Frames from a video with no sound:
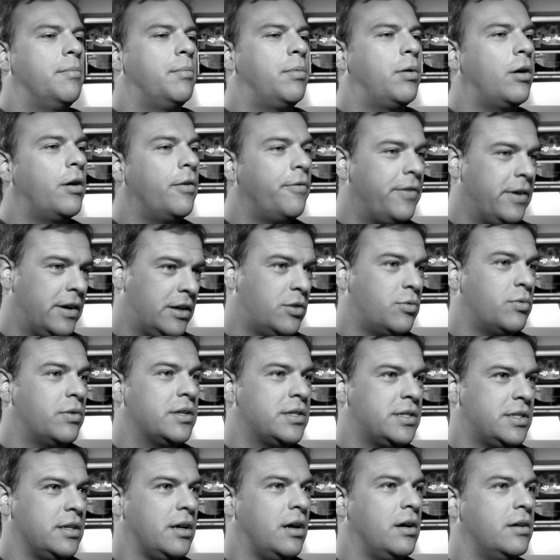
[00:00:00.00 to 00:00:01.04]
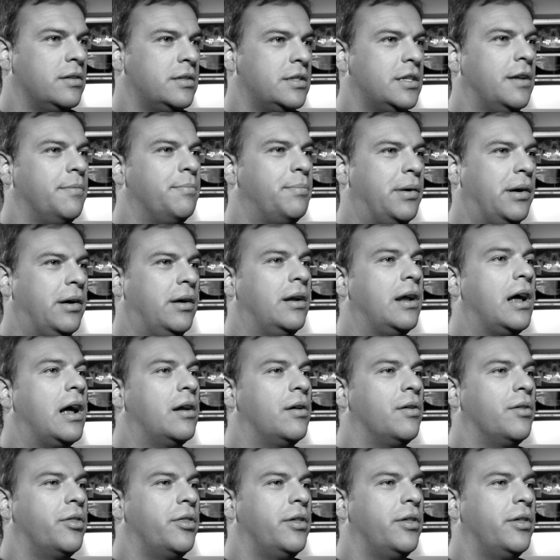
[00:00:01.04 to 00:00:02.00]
Perfect results in periodontal